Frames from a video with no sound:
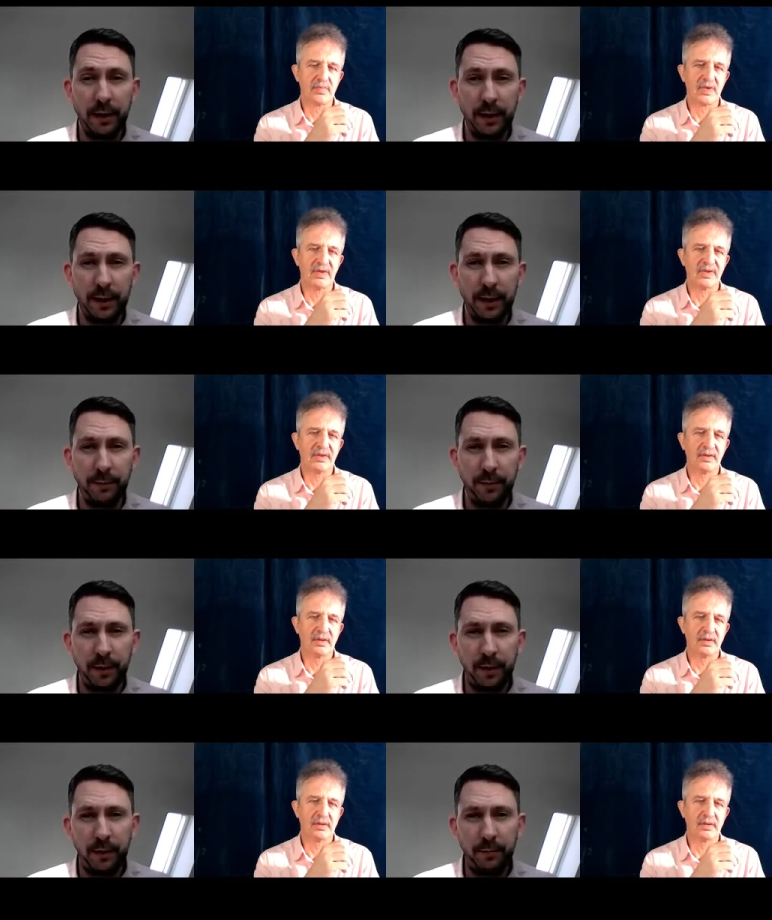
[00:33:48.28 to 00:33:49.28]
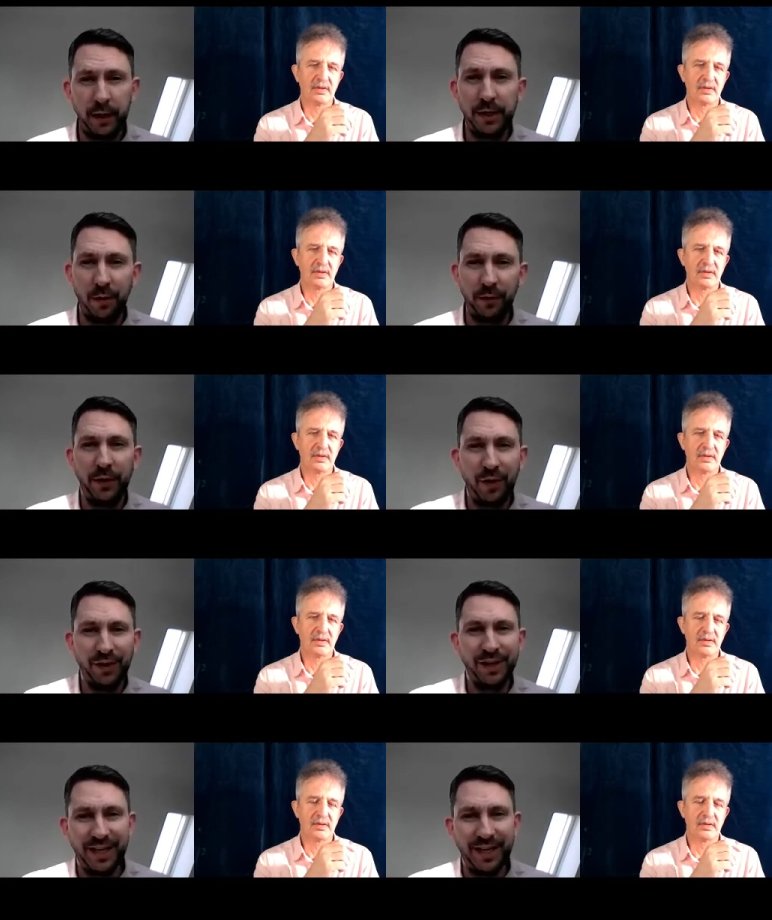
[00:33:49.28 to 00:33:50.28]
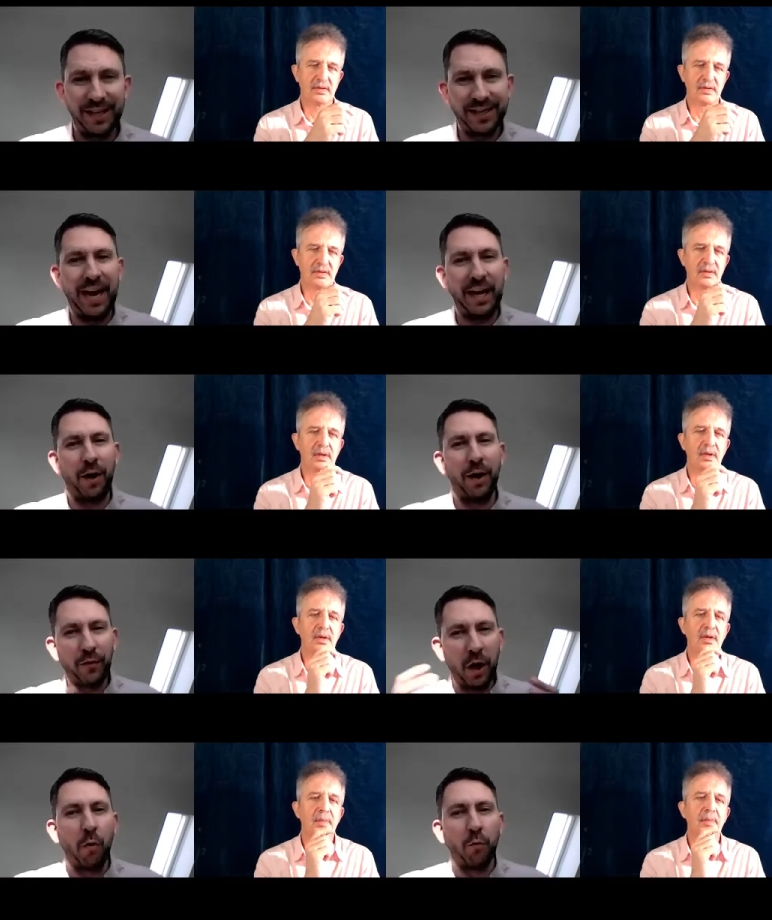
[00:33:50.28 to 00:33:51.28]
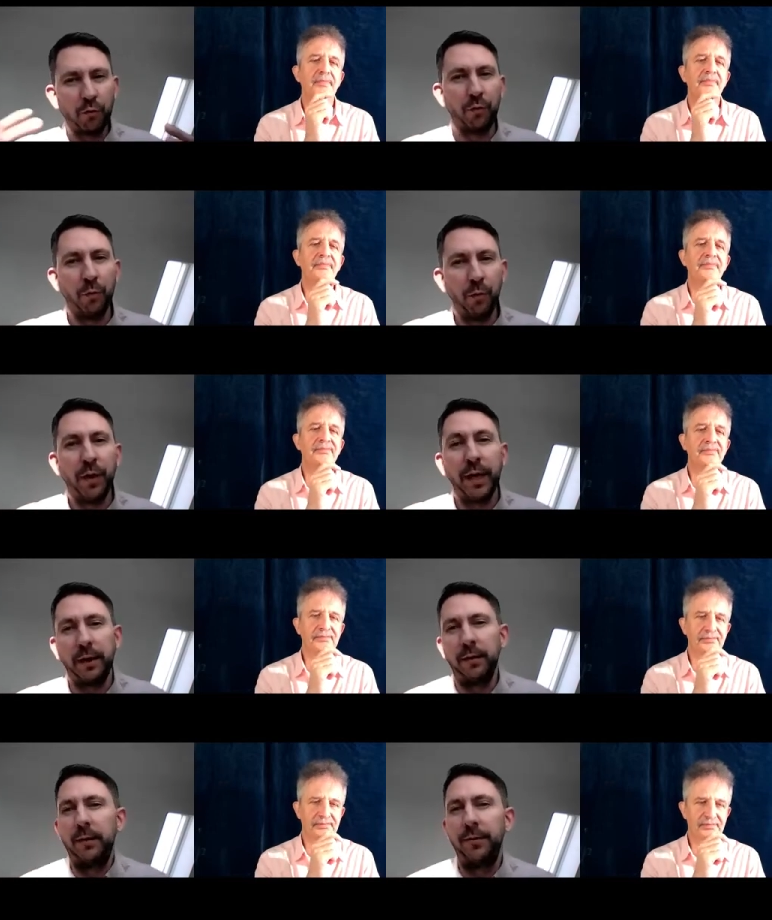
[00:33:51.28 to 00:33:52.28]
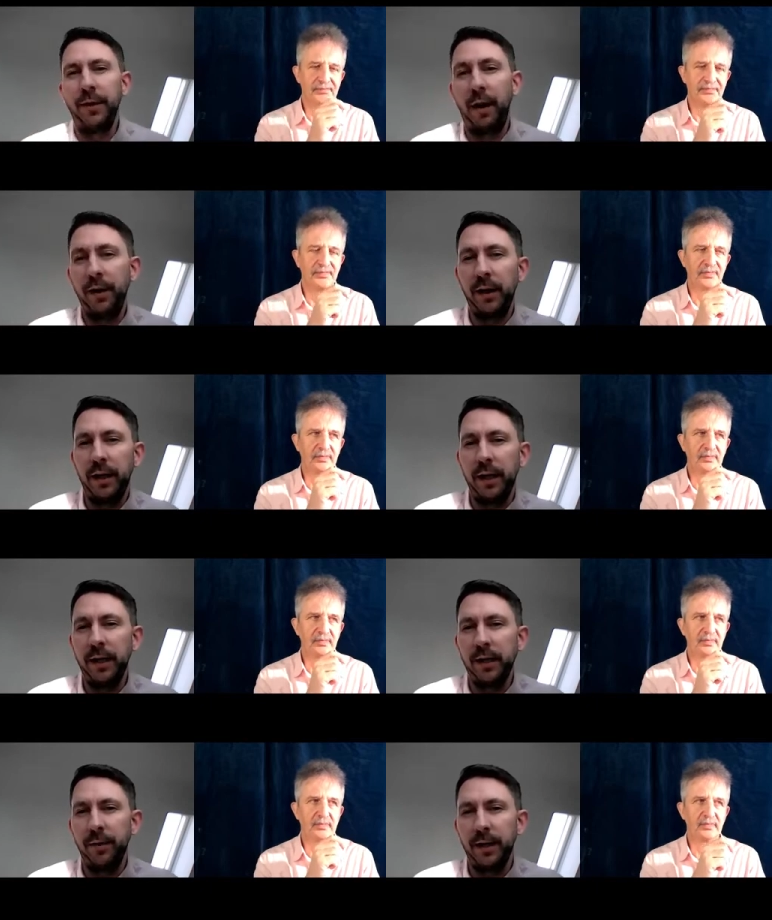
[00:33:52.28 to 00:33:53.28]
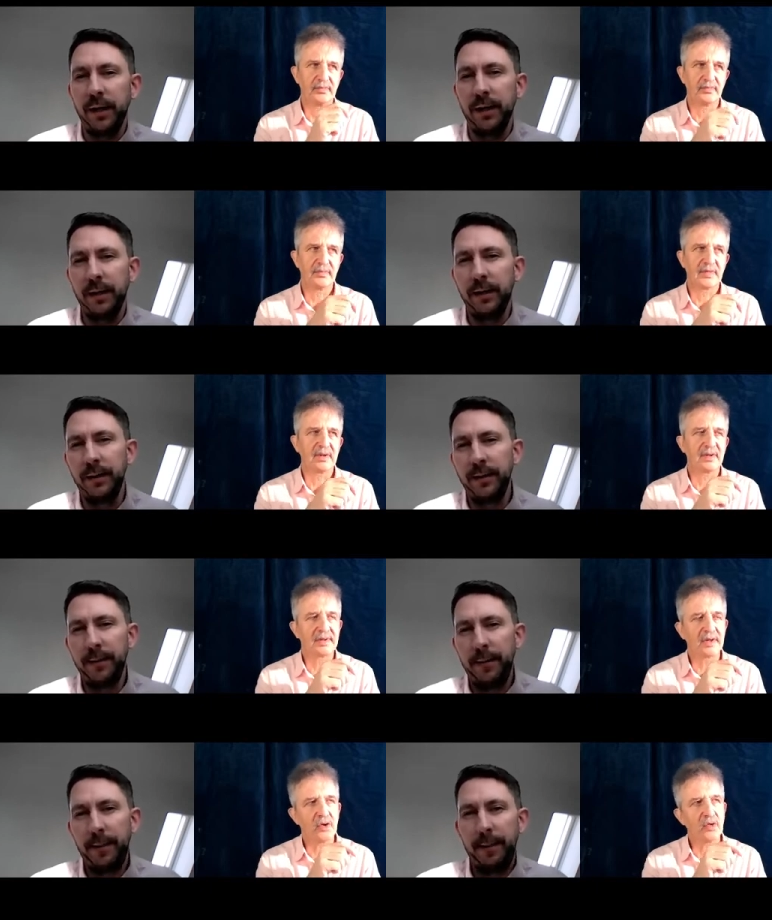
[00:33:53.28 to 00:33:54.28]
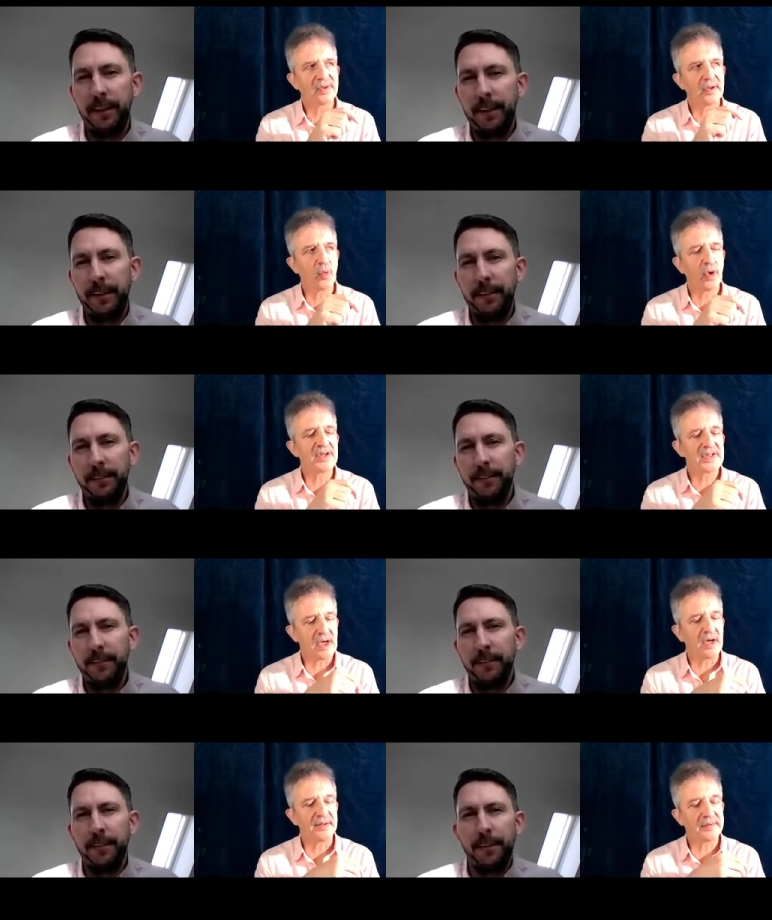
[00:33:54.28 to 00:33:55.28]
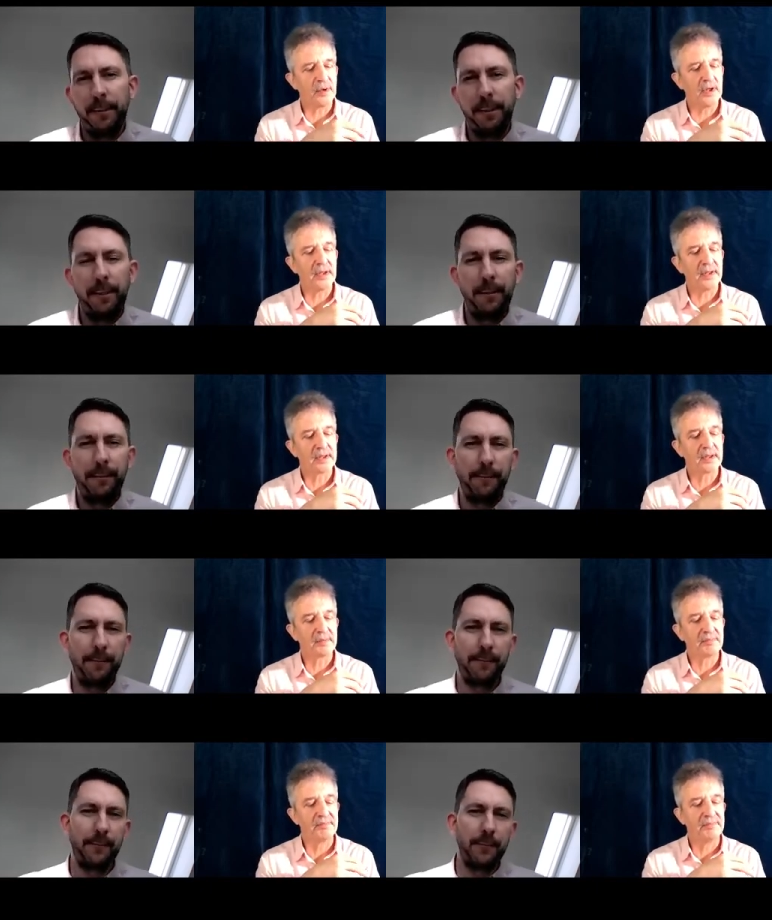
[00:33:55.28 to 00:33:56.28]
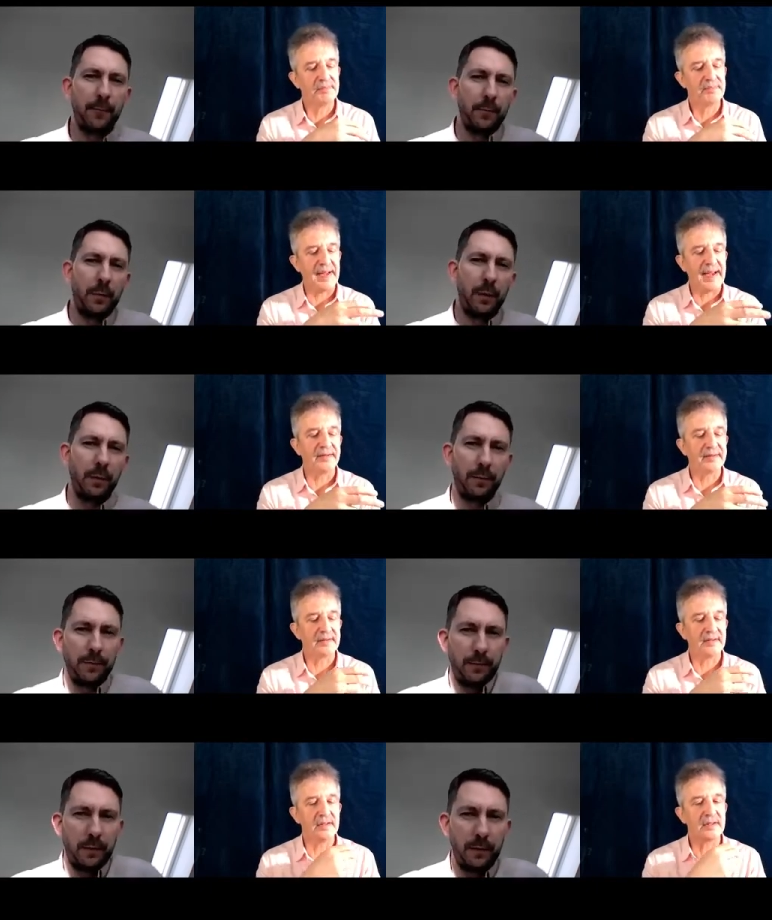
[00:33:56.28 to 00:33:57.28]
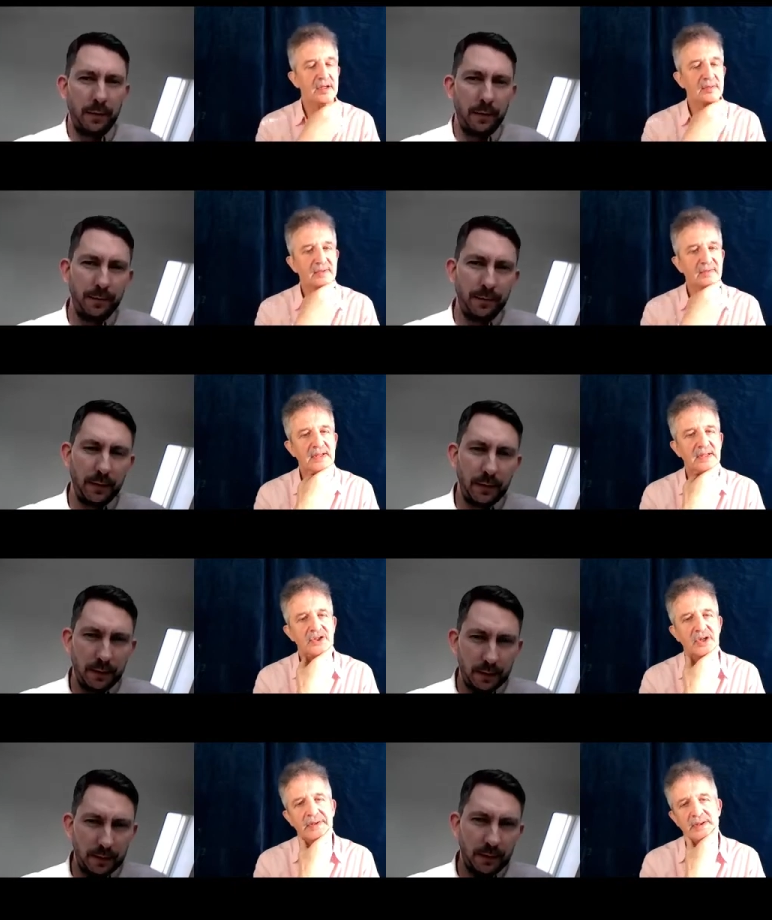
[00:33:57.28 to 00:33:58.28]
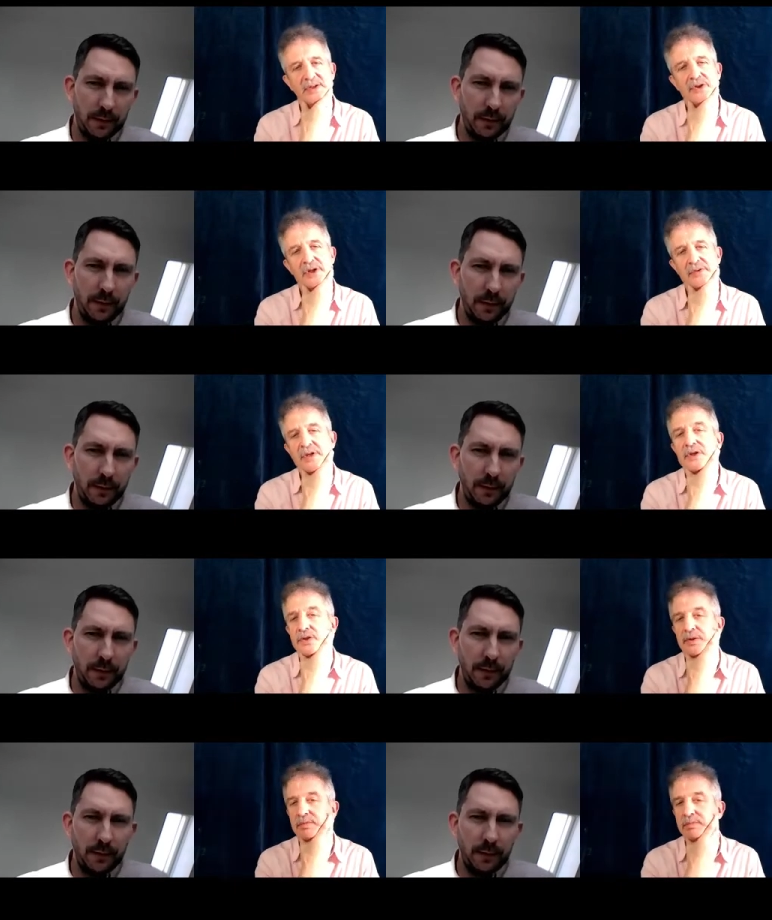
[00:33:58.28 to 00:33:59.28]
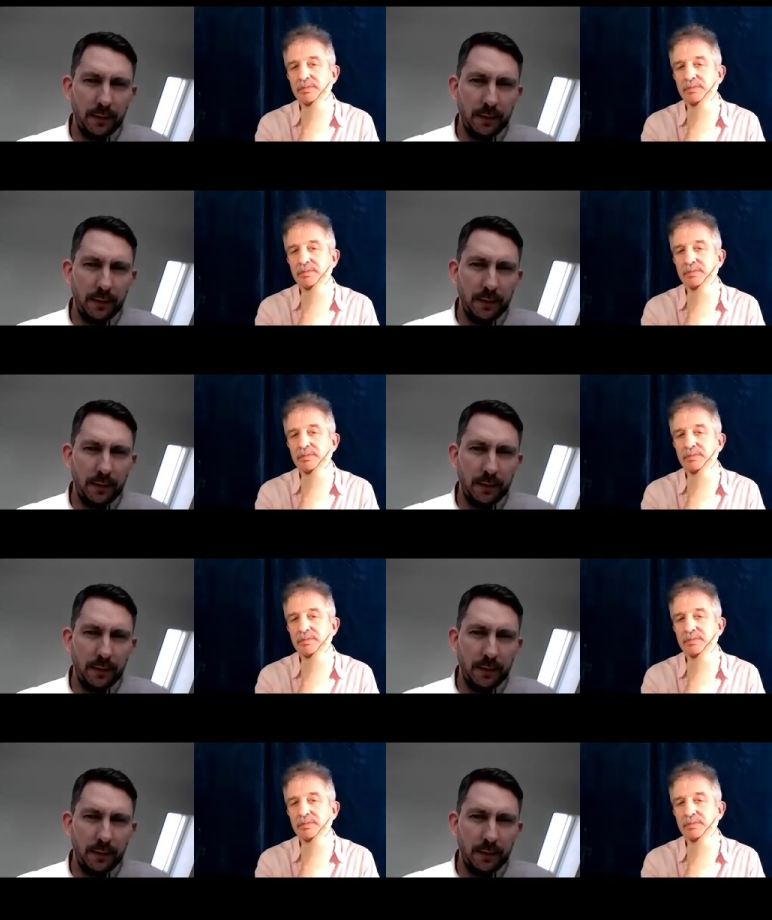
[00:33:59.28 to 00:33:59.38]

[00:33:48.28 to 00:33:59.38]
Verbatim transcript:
Speaker 1: Um, but it's often not seen as that kind of cultural thing that I think it needs to be.
Speaker 2: So, so what does work best in terms of lead gen, lead generation?